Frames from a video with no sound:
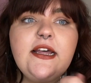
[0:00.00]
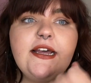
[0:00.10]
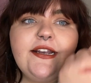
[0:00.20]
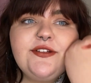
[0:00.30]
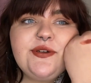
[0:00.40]

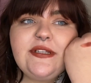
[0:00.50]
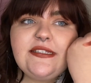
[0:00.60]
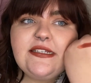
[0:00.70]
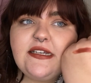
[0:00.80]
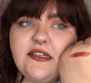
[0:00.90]
and as you can
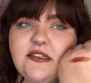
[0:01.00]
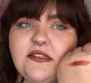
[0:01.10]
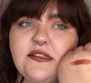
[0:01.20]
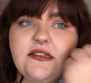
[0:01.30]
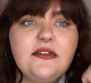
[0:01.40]
see,
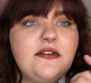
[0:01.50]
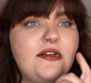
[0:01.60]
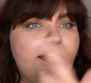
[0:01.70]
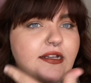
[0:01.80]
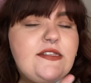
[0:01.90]

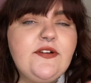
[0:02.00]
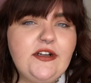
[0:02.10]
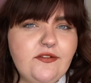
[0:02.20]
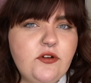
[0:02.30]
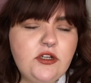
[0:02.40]
it's
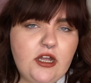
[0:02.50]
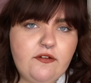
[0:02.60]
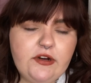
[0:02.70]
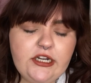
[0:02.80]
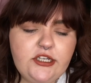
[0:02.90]
very full
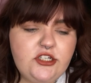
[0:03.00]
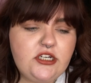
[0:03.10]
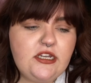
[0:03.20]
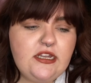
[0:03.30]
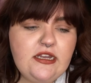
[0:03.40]
coverage.
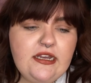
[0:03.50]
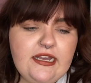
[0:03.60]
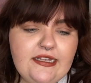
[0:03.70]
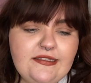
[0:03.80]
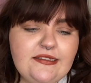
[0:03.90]

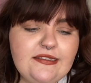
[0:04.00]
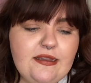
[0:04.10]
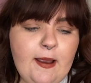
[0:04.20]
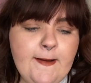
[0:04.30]
It's